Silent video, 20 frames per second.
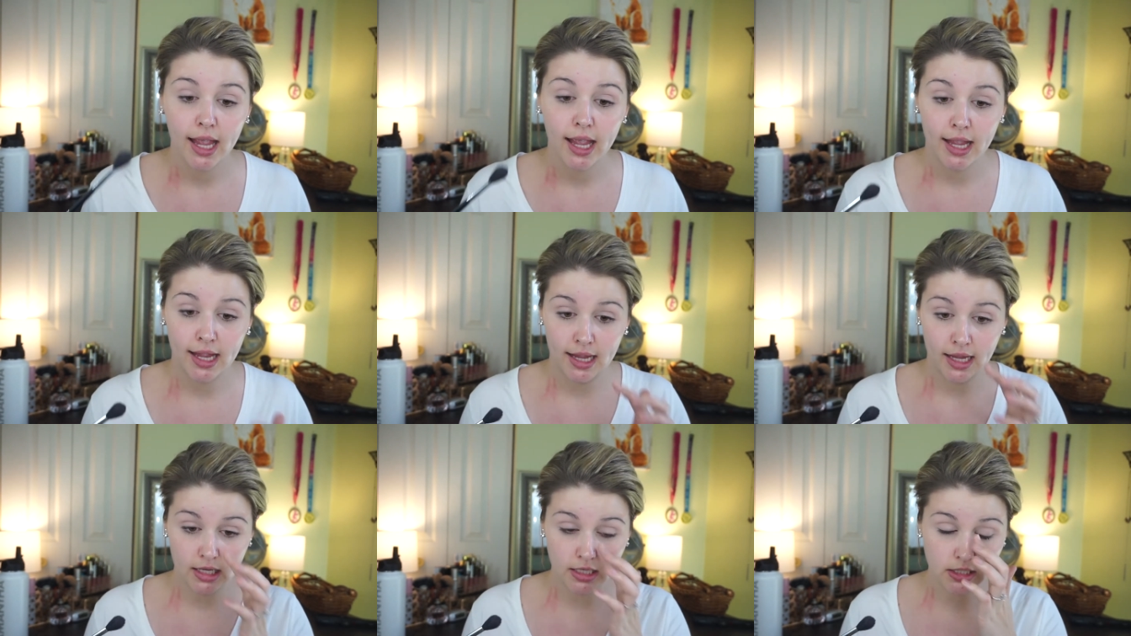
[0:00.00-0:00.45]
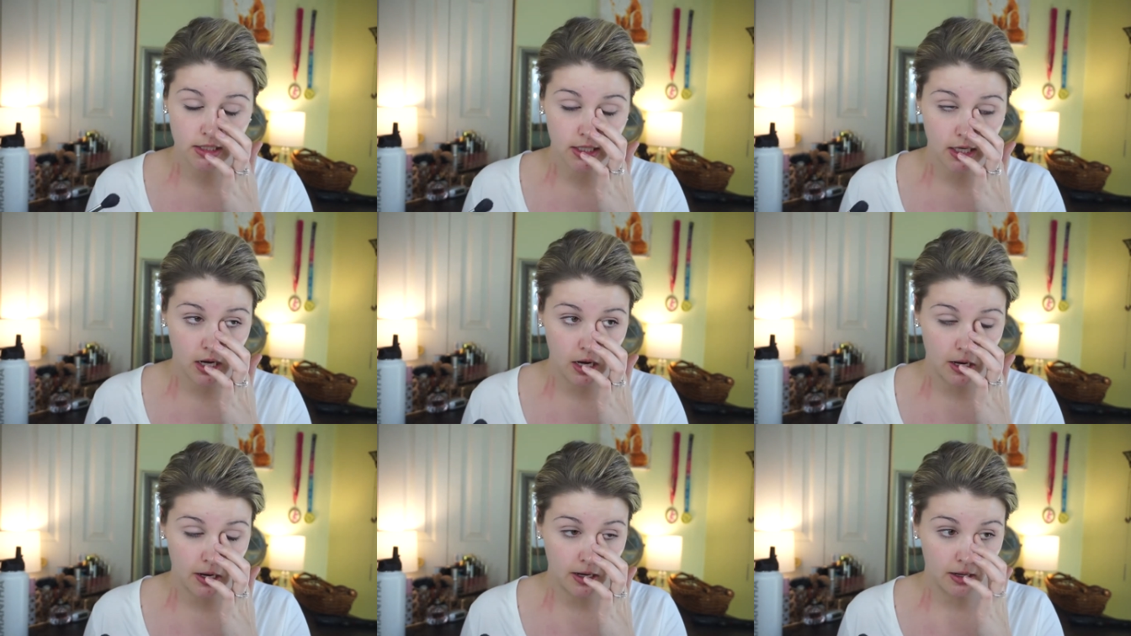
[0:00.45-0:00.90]
and
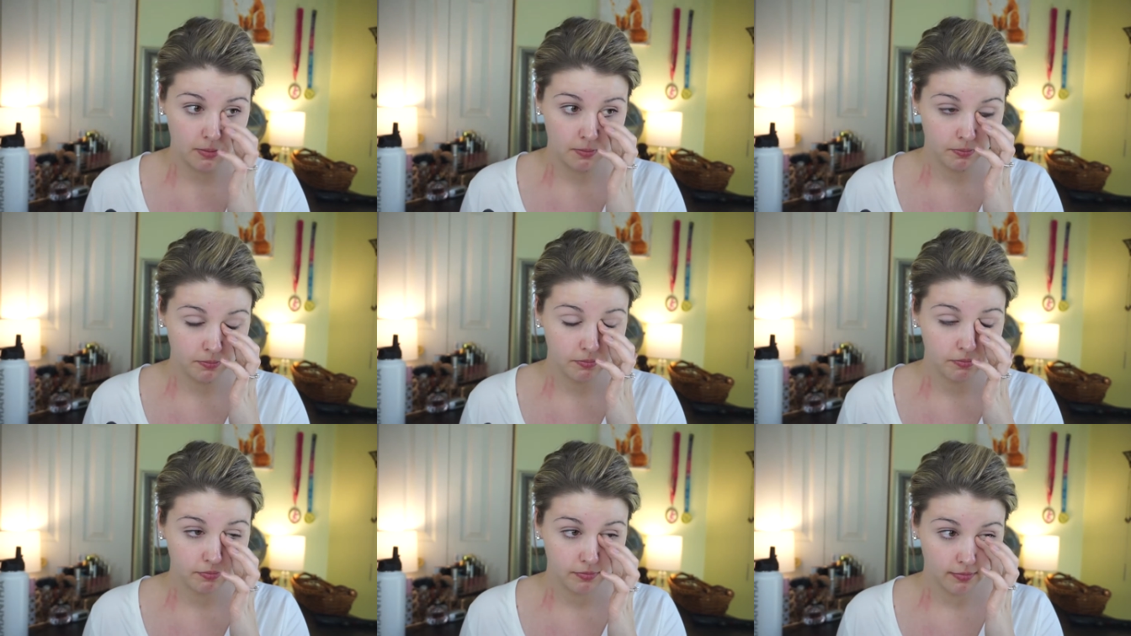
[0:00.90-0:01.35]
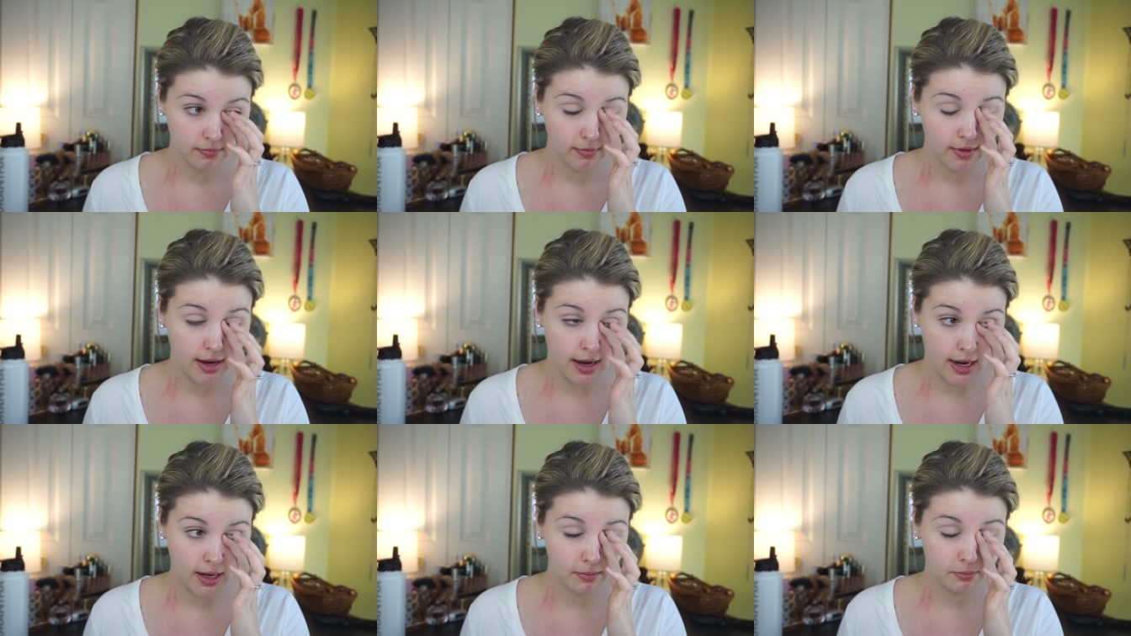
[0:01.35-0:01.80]

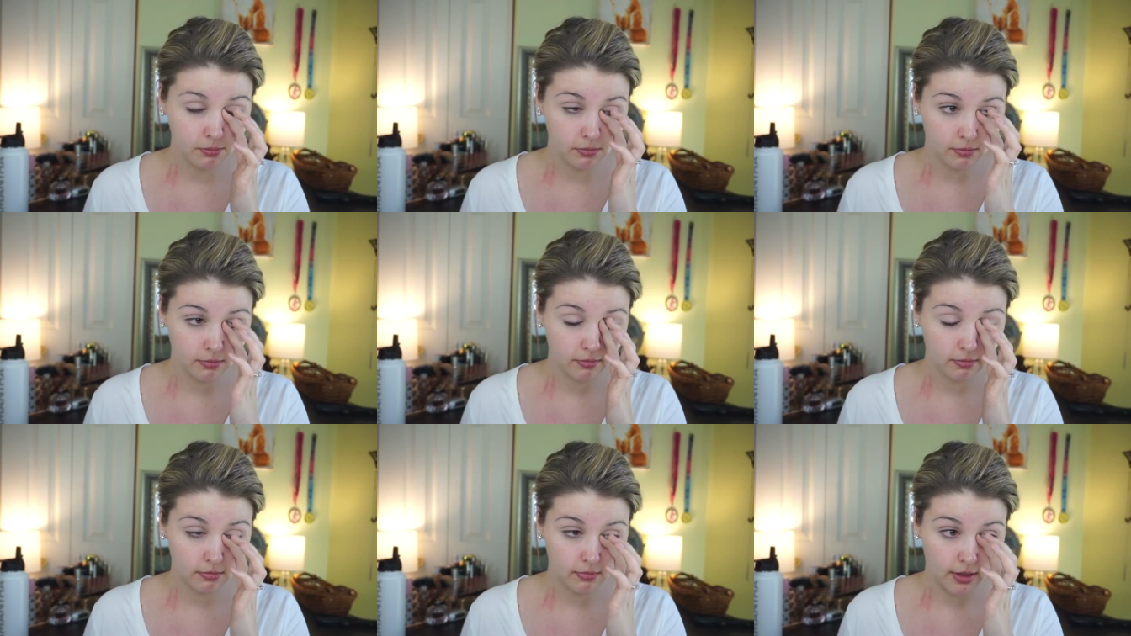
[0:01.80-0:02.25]
I